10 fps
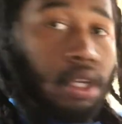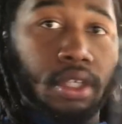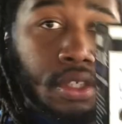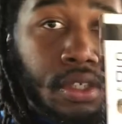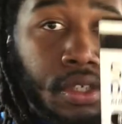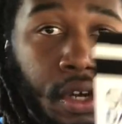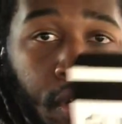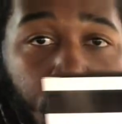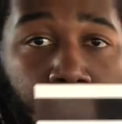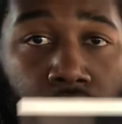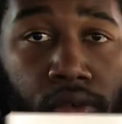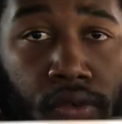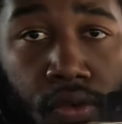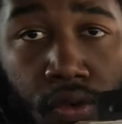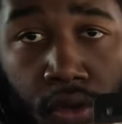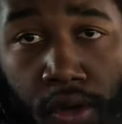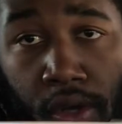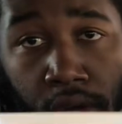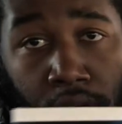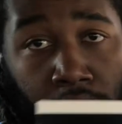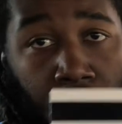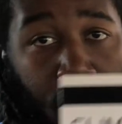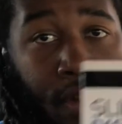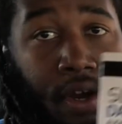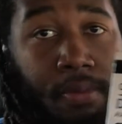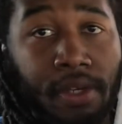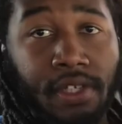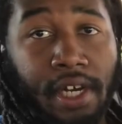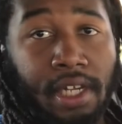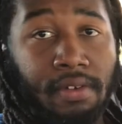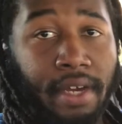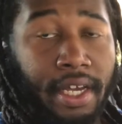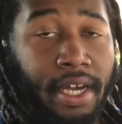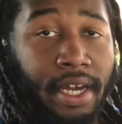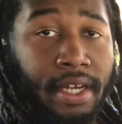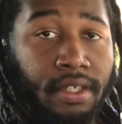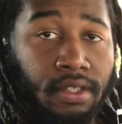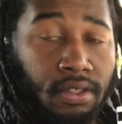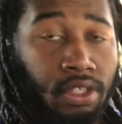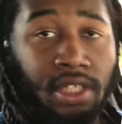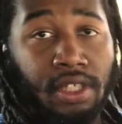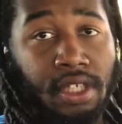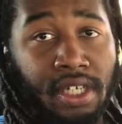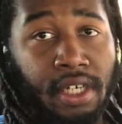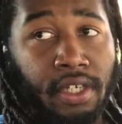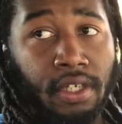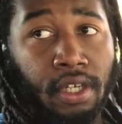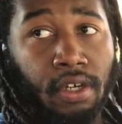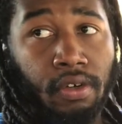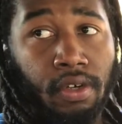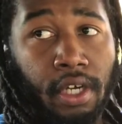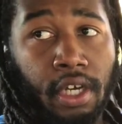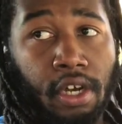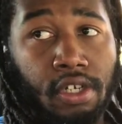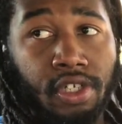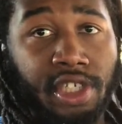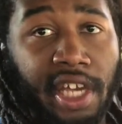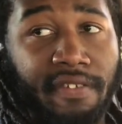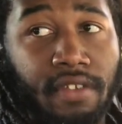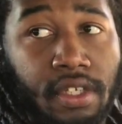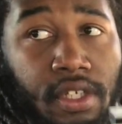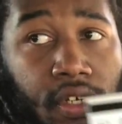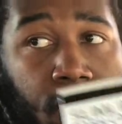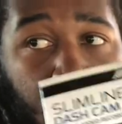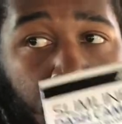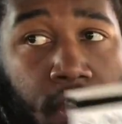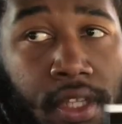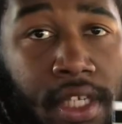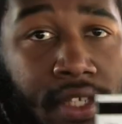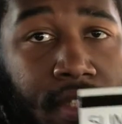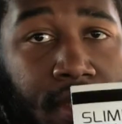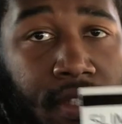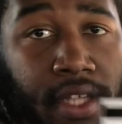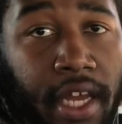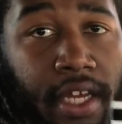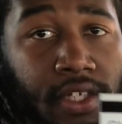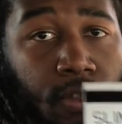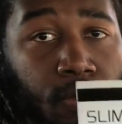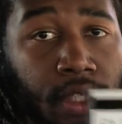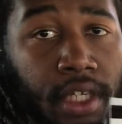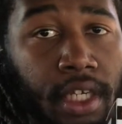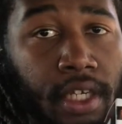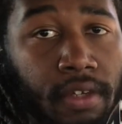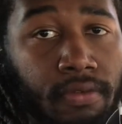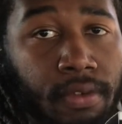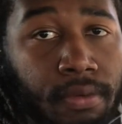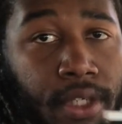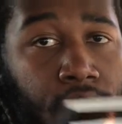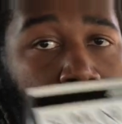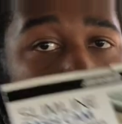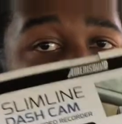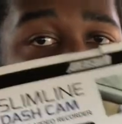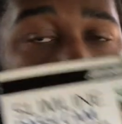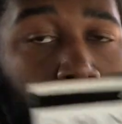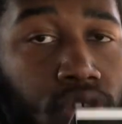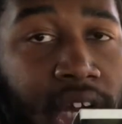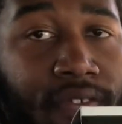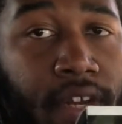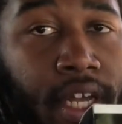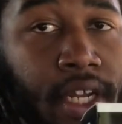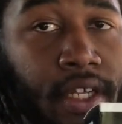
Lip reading: So we're almost all the way, guys. Just to encourage safety. So this is things we need when we're driving at